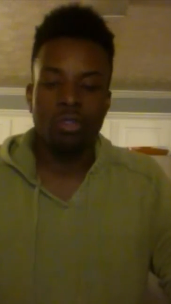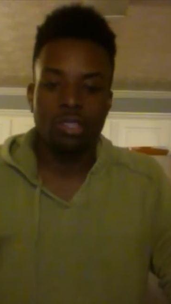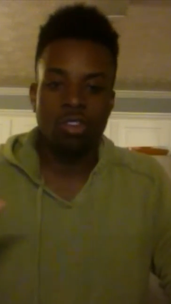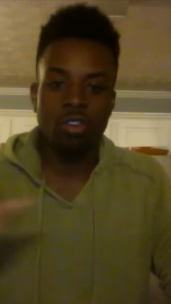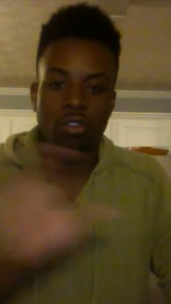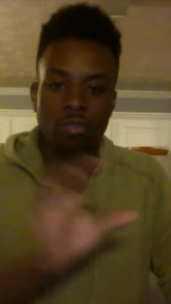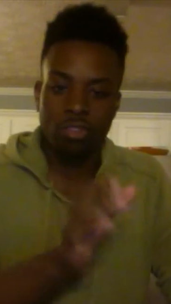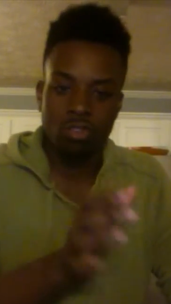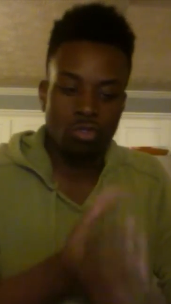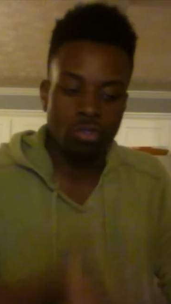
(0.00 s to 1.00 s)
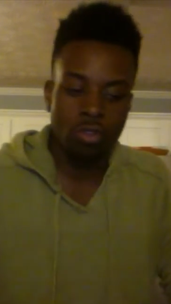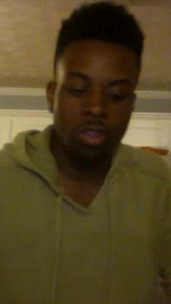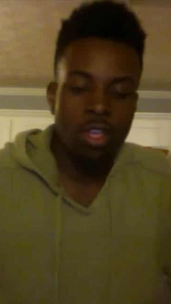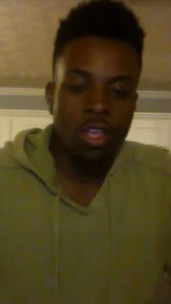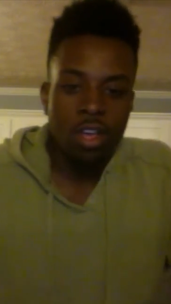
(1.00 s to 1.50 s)
It's Kirk DeVeyck Tutorial.
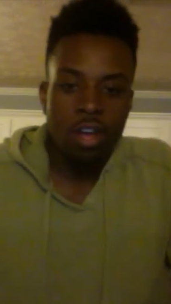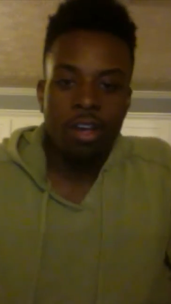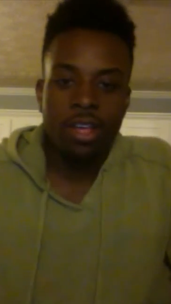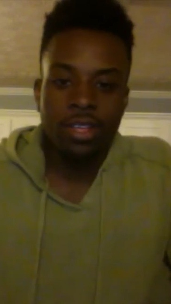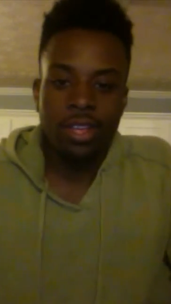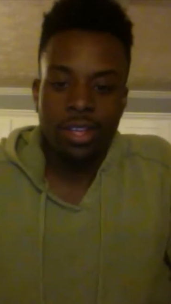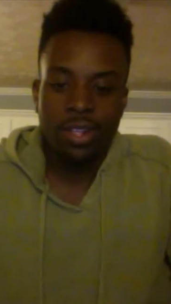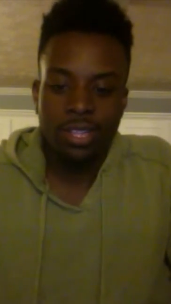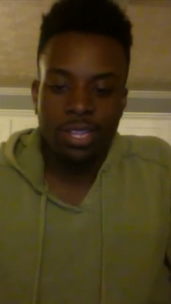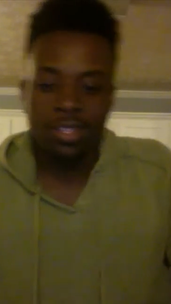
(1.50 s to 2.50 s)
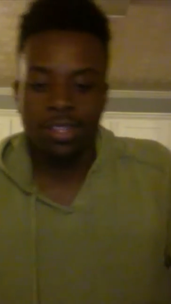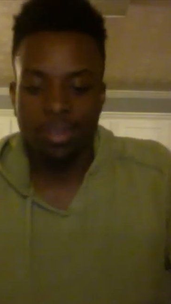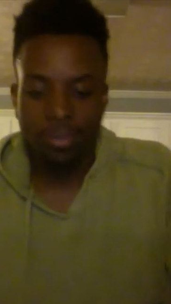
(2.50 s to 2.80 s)
All right, and that's it.